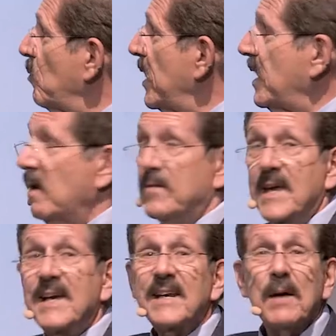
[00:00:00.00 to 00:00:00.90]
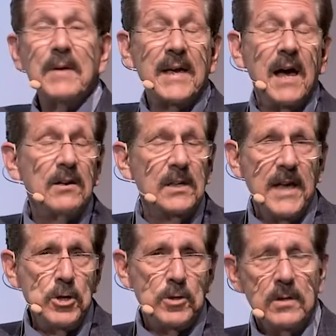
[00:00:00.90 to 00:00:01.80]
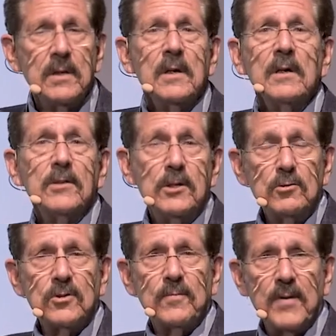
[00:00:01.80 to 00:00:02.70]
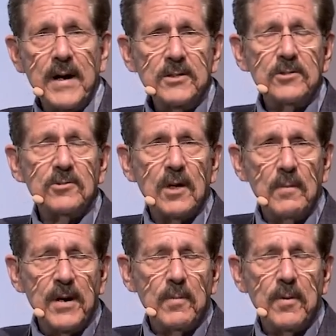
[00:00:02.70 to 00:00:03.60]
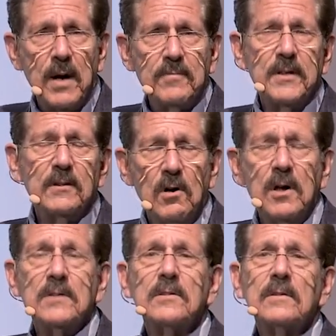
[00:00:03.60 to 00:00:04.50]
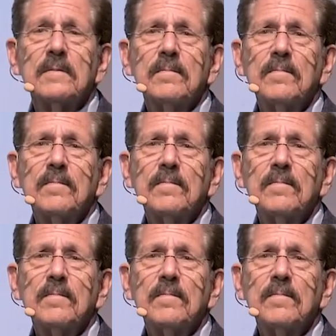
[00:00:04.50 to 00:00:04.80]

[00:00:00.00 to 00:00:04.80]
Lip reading: away of economic calculation, the use of prices to compare profit and loss,